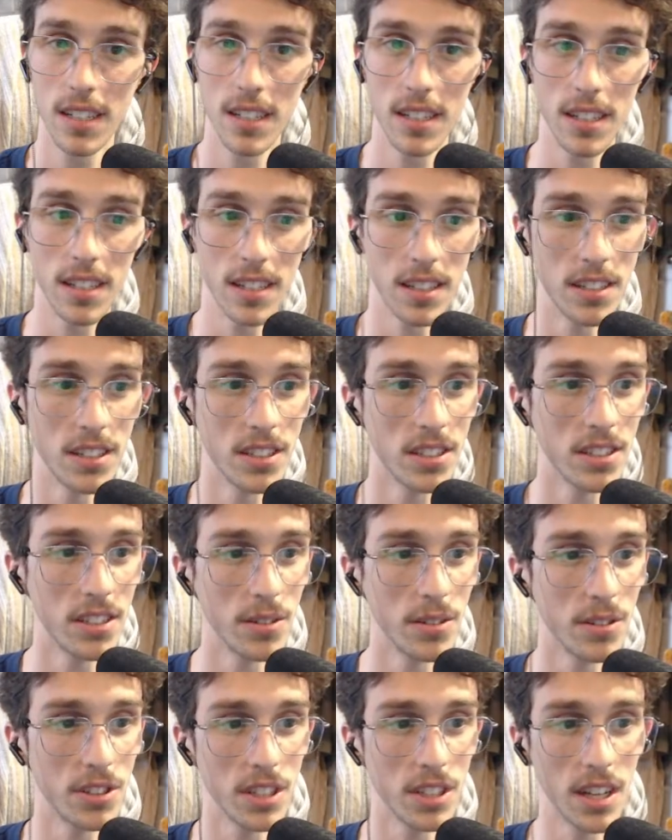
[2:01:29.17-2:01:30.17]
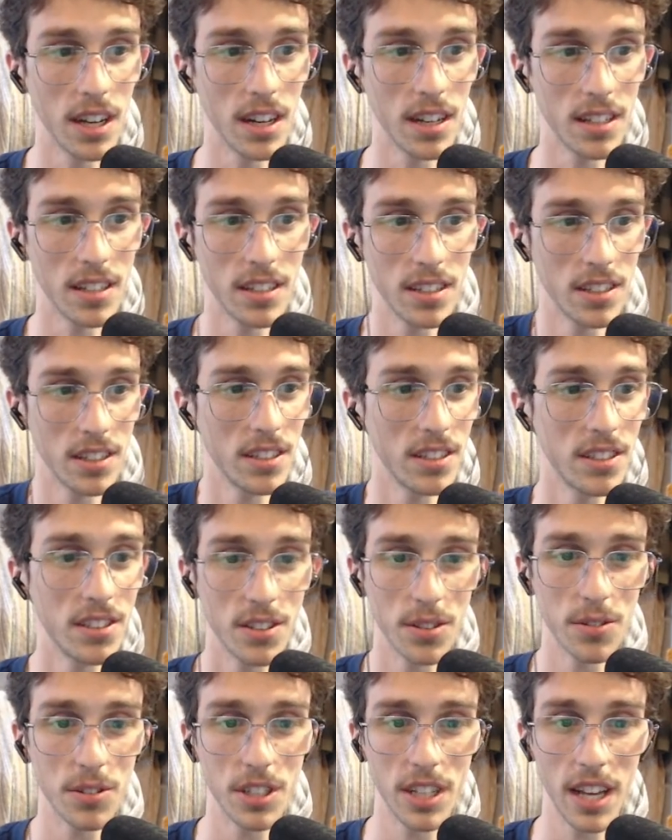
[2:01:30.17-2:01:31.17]
you just do what you got. You just do
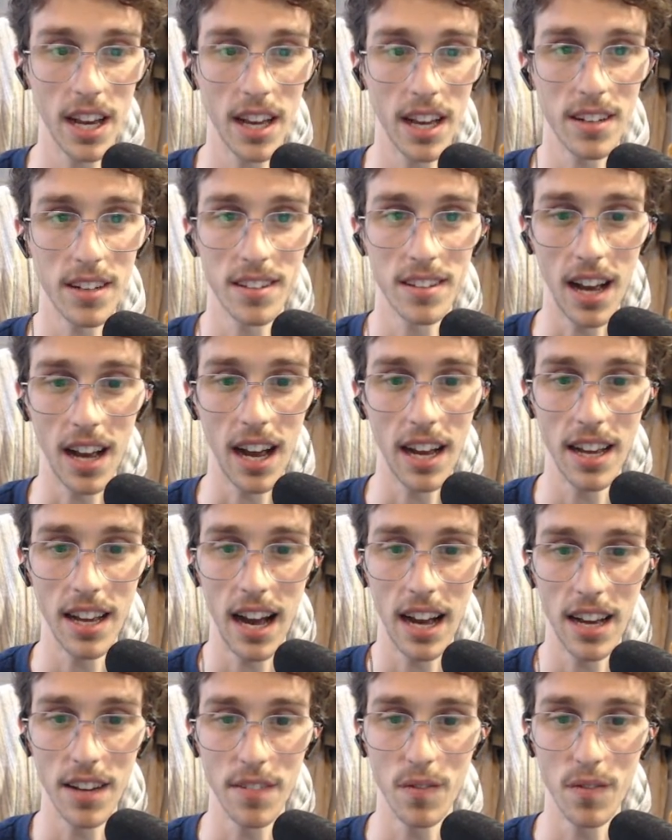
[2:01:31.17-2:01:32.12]
what you can. I